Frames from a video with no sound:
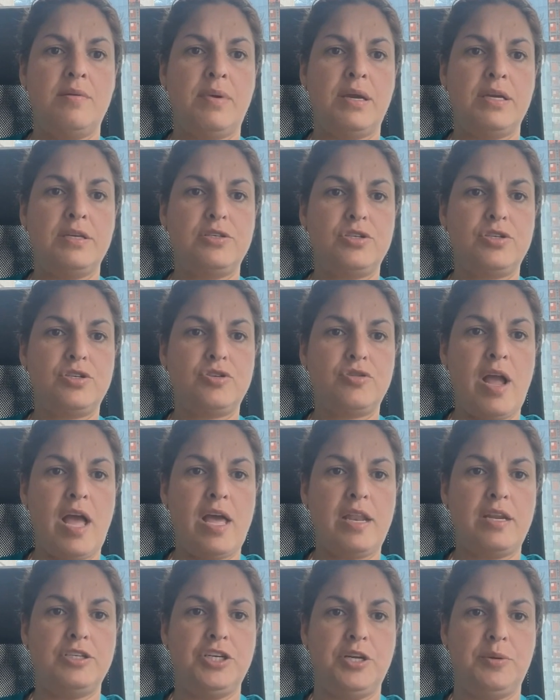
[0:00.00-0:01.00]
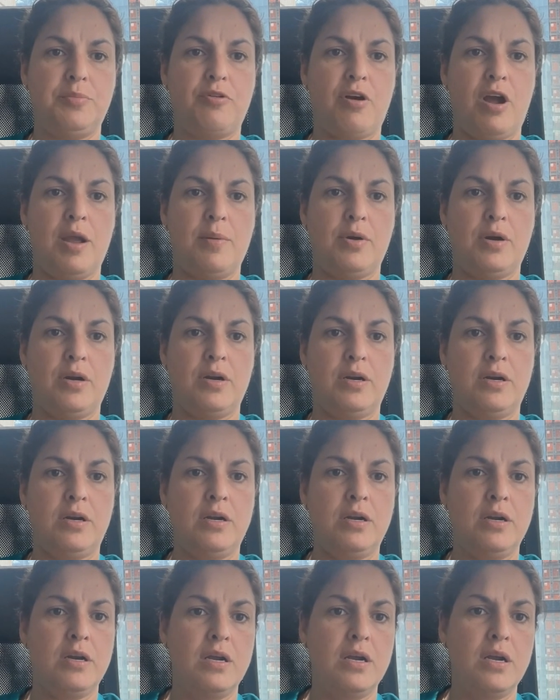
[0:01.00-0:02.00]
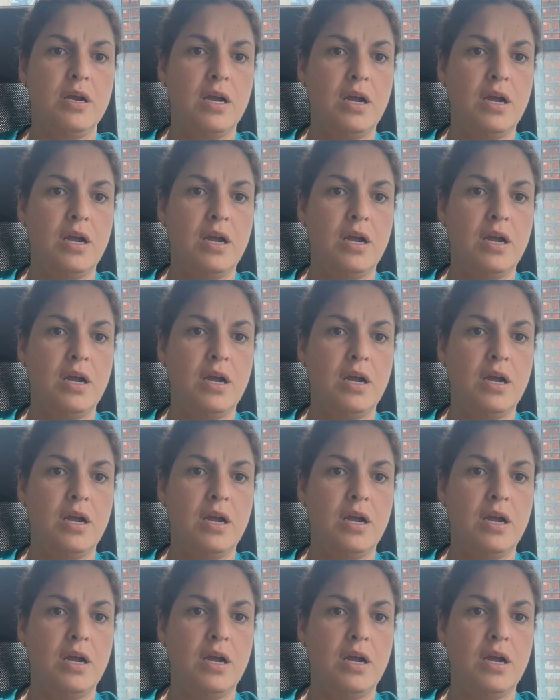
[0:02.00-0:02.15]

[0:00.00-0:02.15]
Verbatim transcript: in my strategy primer,